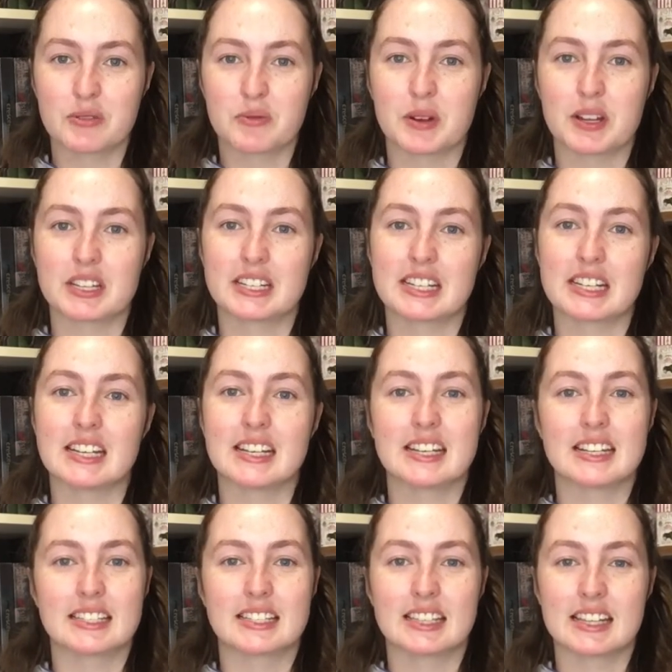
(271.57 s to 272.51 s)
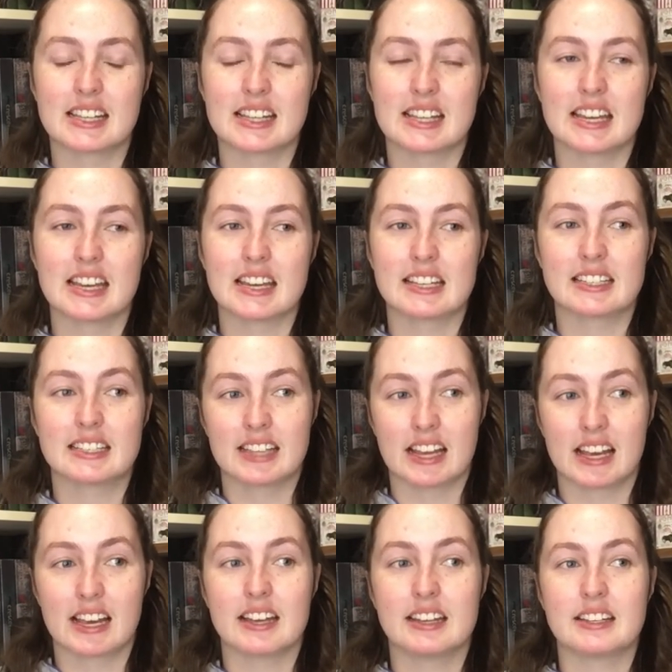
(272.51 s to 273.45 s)
which is the
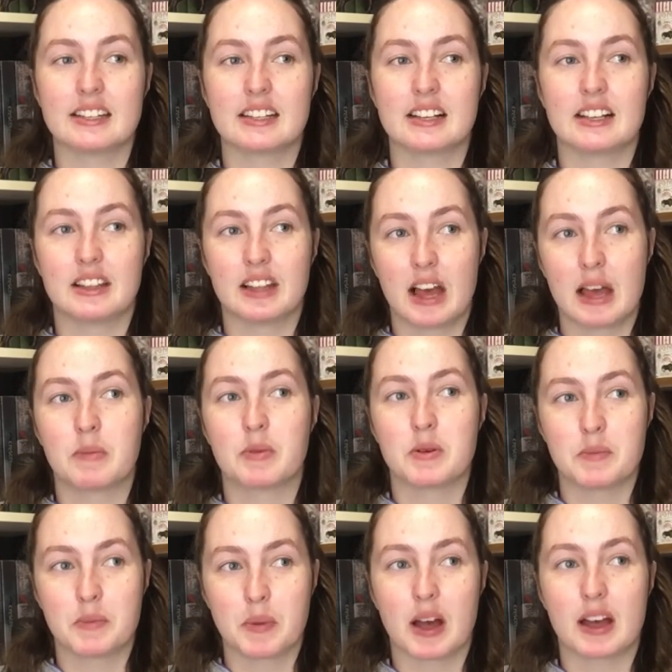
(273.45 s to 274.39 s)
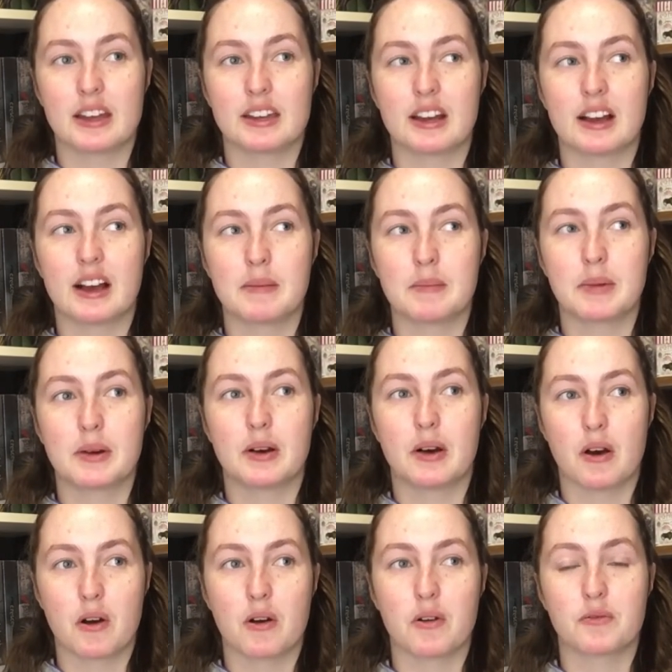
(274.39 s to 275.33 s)
second library bind up
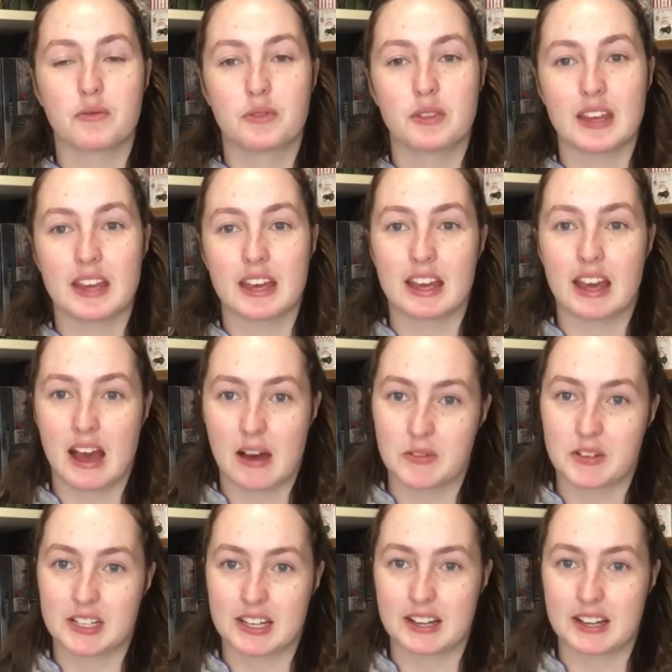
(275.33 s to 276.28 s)
of the Avatar